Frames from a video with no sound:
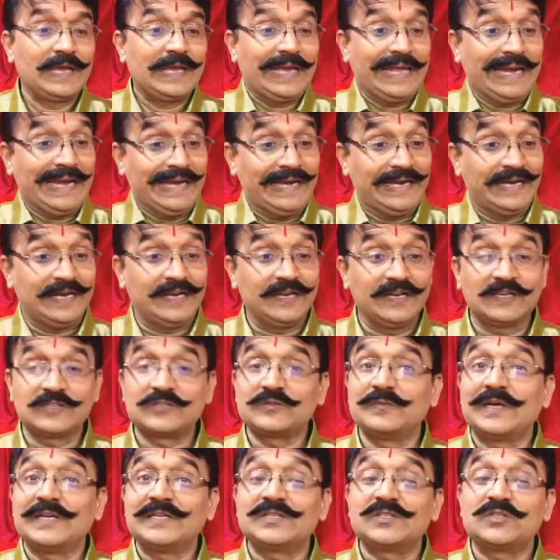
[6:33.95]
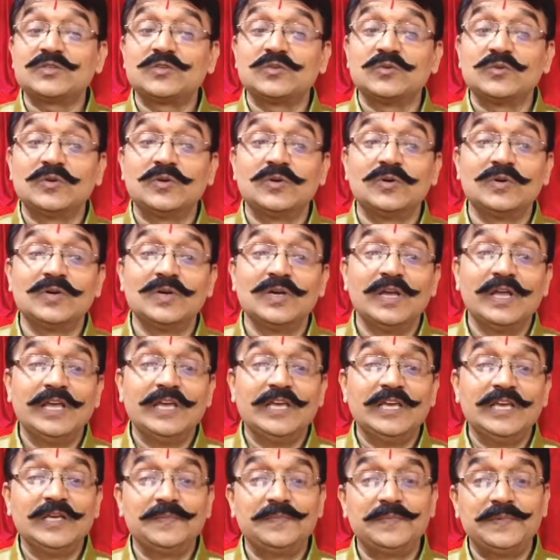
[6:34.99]
Creditors wants to know
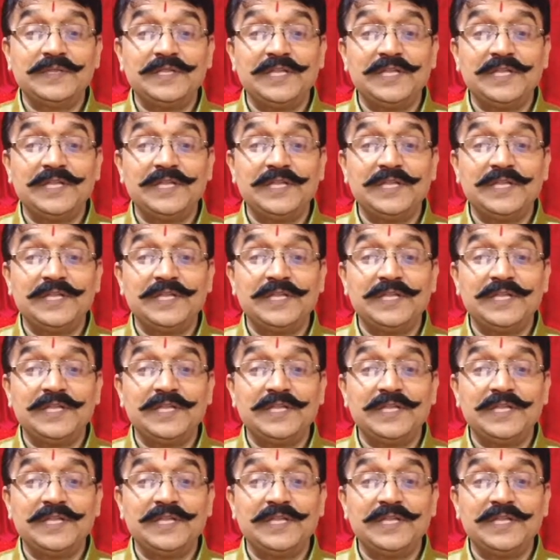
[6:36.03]
if